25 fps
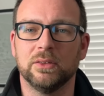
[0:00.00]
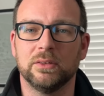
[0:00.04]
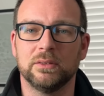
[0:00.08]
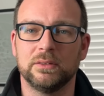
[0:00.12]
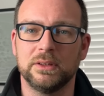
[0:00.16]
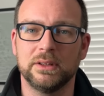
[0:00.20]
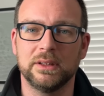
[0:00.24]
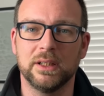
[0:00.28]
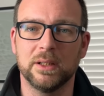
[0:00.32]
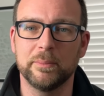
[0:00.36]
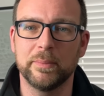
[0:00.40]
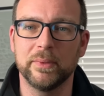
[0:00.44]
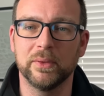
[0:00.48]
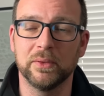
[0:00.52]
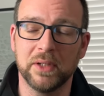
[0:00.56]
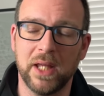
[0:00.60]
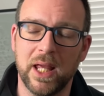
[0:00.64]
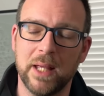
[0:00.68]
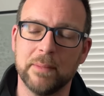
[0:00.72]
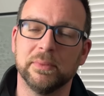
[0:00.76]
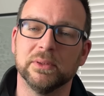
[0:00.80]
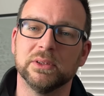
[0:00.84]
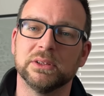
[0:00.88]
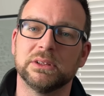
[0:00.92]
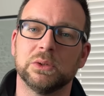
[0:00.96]
you know, be
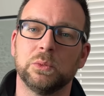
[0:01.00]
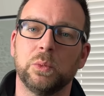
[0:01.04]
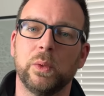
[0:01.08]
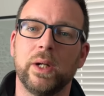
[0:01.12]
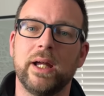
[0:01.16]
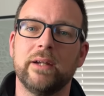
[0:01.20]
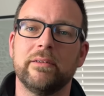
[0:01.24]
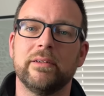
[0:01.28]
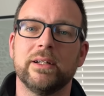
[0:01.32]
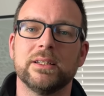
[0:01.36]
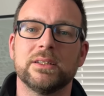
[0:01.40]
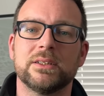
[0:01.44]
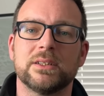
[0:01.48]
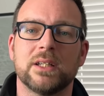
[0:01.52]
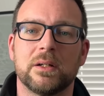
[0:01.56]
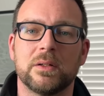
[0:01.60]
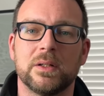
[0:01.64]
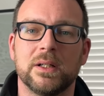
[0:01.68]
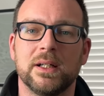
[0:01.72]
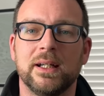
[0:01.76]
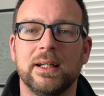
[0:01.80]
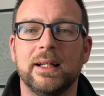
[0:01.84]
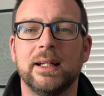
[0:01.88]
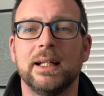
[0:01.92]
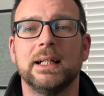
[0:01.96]
unable to wear it. So
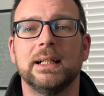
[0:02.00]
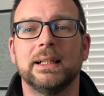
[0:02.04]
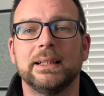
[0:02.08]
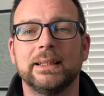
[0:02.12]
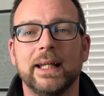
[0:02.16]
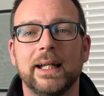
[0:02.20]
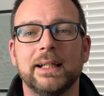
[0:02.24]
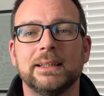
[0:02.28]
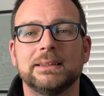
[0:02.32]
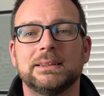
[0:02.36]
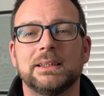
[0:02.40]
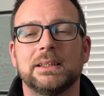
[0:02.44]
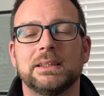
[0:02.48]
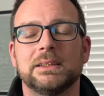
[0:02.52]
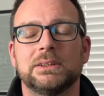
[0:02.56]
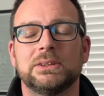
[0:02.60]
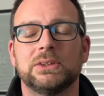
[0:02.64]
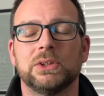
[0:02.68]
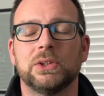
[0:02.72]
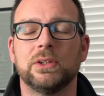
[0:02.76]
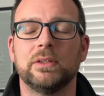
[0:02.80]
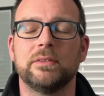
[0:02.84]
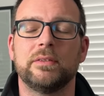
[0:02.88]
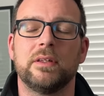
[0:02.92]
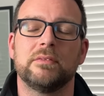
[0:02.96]
get into the
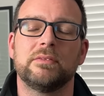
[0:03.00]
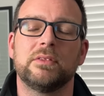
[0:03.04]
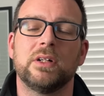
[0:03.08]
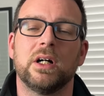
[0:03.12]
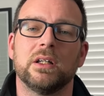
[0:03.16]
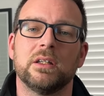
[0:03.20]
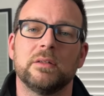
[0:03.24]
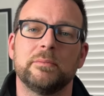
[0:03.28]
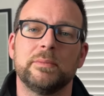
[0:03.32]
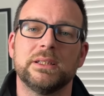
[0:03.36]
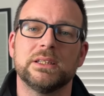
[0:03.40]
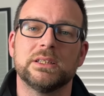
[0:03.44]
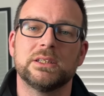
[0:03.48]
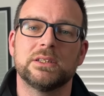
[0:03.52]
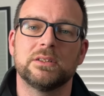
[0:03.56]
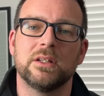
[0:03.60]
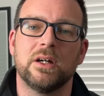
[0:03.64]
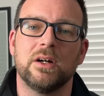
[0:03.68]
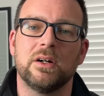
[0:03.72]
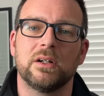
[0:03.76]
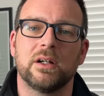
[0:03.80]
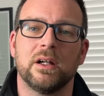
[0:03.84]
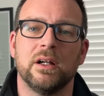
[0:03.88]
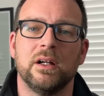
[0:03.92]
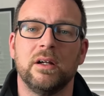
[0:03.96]
store if they've got them in
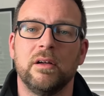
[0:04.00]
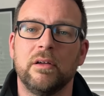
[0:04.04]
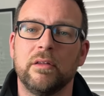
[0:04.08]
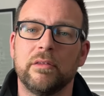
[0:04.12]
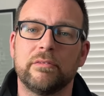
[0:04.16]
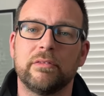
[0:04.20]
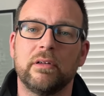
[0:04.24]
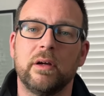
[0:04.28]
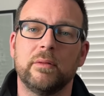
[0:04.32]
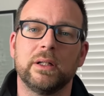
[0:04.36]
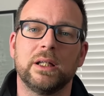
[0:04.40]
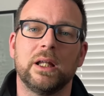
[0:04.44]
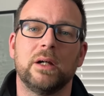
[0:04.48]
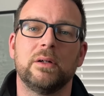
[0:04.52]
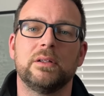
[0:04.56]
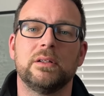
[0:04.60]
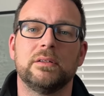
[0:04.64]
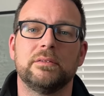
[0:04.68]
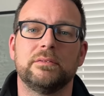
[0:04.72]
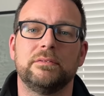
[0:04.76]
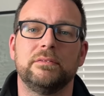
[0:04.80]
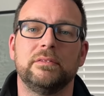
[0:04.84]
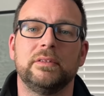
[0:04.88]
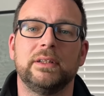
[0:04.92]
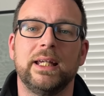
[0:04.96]
stock, throw a load
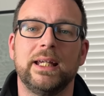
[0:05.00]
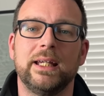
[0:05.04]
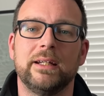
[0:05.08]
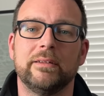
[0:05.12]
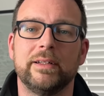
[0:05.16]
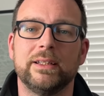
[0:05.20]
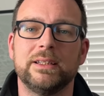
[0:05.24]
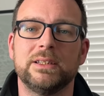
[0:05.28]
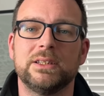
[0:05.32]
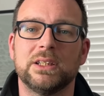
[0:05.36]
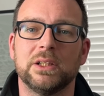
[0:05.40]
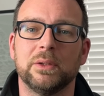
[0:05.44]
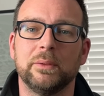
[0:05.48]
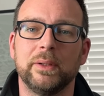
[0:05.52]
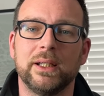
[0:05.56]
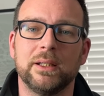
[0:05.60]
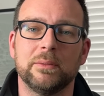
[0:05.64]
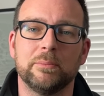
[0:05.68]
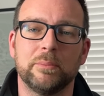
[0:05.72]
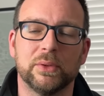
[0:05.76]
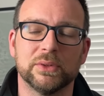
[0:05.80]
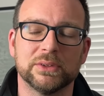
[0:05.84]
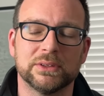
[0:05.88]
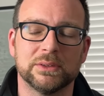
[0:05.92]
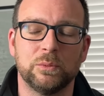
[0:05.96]
of gear into
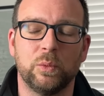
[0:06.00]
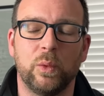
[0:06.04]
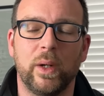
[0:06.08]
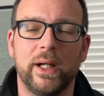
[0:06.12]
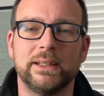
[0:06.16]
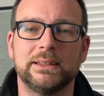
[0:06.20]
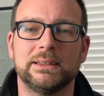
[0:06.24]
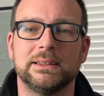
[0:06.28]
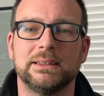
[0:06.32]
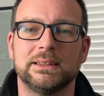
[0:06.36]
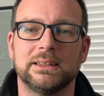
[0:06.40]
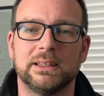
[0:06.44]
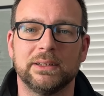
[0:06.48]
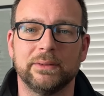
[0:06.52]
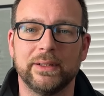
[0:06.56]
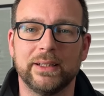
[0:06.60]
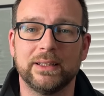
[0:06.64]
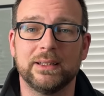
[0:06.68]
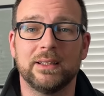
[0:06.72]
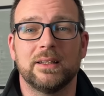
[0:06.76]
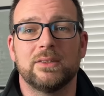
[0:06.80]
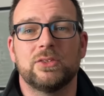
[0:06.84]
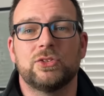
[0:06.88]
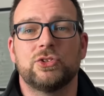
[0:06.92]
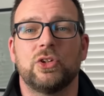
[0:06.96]
it, put some weight into
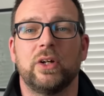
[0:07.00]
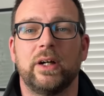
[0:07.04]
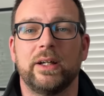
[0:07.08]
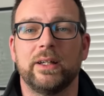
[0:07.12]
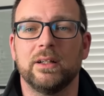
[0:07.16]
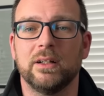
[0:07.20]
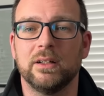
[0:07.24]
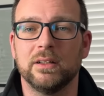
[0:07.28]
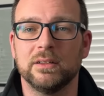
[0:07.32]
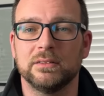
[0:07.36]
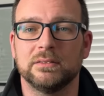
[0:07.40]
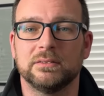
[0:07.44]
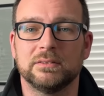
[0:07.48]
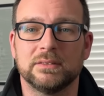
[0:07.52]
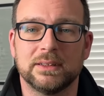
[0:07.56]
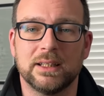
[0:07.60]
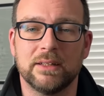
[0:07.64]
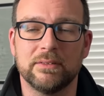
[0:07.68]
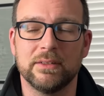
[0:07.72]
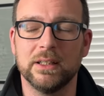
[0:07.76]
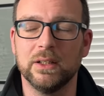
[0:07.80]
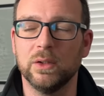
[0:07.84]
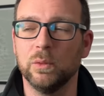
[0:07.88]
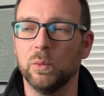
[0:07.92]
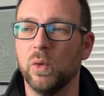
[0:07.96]
it and try it on, have
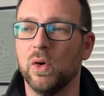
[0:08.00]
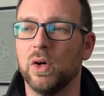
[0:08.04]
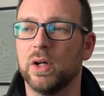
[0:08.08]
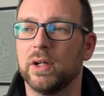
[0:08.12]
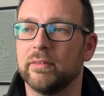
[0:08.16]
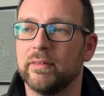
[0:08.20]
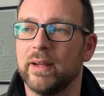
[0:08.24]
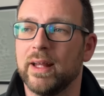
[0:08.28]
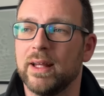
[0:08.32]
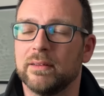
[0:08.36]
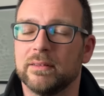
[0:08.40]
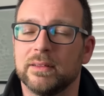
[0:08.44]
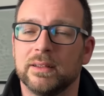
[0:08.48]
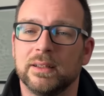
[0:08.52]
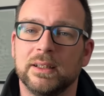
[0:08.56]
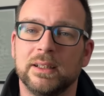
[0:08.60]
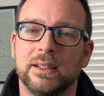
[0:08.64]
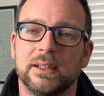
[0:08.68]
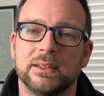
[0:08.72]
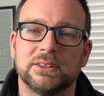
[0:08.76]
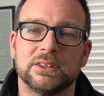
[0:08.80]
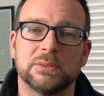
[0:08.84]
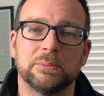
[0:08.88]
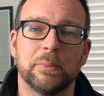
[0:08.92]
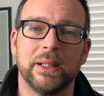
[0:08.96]
a little walk around
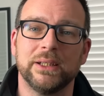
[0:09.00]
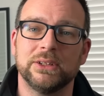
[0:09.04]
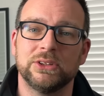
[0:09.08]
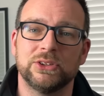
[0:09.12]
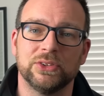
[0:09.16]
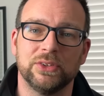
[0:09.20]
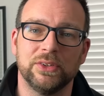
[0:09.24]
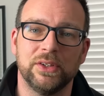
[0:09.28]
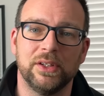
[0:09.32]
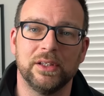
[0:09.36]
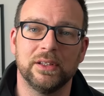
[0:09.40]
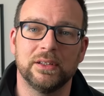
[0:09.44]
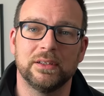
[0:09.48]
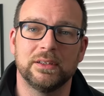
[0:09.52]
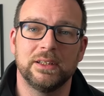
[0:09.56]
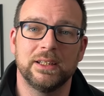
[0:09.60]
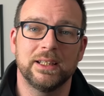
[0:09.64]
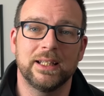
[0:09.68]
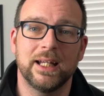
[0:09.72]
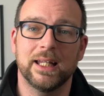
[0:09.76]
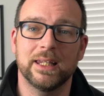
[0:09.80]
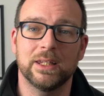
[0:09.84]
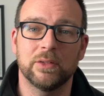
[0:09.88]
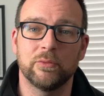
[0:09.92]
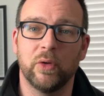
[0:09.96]
to make sure that you're
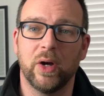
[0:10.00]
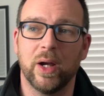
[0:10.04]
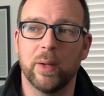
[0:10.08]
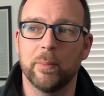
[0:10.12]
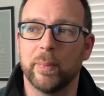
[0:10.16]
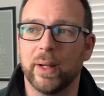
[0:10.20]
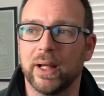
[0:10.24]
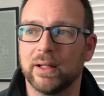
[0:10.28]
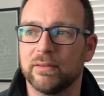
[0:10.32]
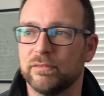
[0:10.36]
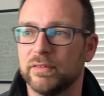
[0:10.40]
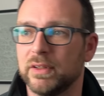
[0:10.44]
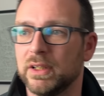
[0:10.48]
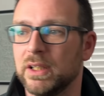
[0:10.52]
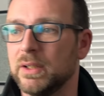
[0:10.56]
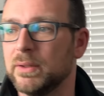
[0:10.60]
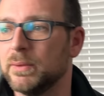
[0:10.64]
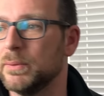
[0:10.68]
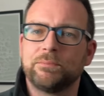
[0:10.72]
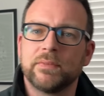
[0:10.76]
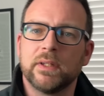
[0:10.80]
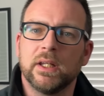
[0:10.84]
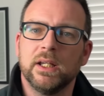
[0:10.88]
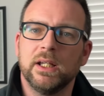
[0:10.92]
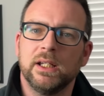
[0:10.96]
getting the right bag for you.
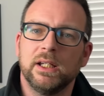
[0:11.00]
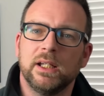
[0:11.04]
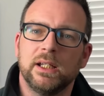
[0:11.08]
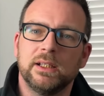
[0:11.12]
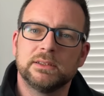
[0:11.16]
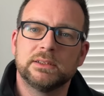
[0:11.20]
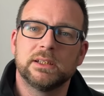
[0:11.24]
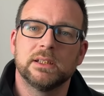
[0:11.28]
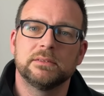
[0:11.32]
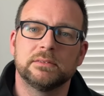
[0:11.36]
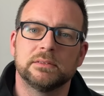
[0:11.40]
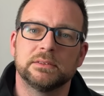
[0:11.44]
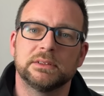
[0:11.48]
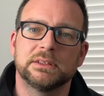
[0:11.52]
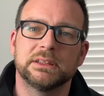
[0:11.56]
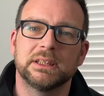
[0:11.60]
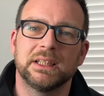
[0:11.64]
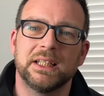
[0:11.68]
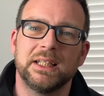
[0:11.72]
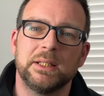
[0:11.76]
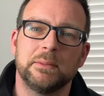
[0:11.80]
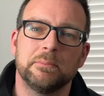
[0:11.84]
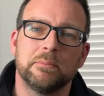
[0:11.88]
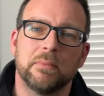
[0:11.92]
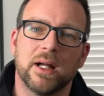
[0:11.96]
In terms of
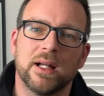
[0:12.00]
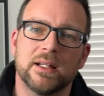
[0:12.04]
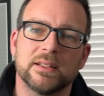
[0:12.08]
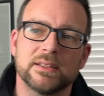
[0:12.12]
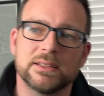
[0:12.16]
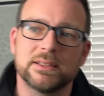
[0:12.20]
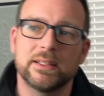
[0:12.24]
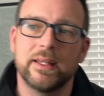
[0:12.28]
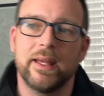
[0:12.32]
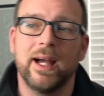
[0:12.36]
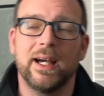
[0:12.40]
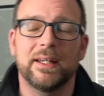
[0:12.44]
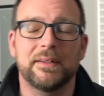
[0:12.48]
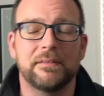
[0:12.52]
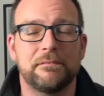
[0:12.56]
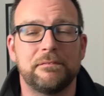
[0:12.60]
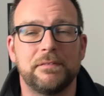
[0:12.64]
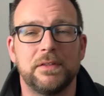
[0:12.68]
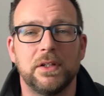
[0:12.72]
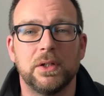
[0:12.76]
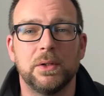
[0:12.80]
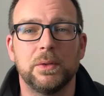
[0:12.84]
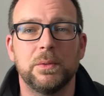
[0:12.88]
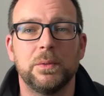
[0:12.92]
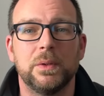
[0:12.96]
sleep mats, they had a
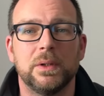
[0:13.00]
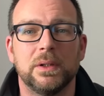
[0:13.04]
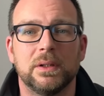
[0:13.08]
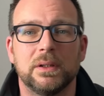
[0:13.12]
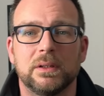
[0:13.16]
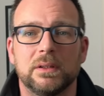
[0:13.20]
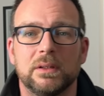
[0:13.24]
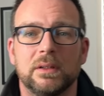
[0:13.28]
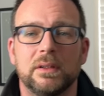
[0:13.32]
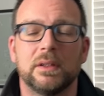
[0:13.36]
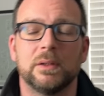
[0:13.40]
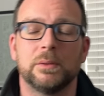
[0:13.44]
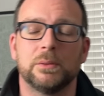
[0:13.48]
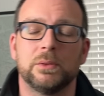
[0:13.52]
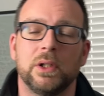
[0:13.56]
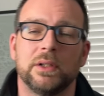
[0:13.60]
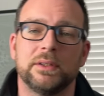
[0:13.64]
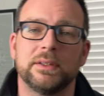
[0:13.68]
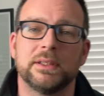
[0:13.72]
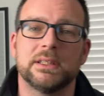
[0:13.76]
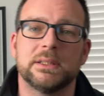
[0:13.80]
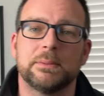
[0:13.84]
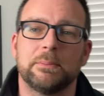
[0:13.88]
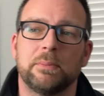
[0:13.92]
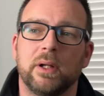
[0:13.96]
few that were on
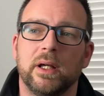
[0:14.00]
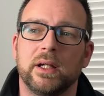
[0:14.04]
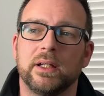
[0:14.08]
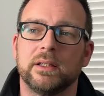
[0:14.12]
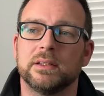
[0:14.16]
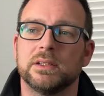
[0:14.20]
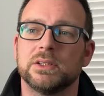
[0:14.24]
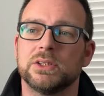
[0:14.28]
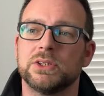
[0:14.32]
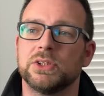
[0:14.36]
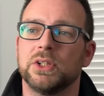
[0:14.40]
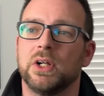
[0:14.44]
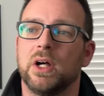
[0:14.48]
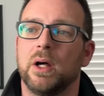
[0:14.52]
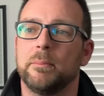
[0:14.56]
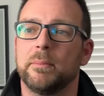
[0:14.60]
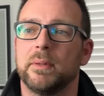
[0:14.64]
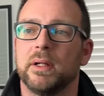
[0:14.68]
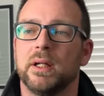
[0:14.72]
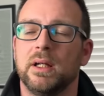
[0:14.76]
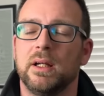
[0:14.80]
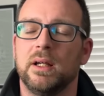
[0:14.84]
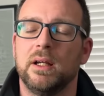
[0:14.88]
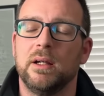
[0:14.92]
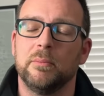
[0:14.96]
display in the shop,
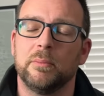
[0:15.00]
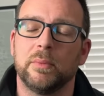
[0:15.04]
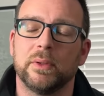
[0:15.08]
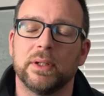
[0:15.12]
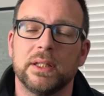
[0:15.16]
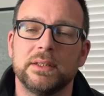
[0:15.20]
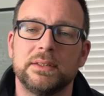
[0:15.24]
but they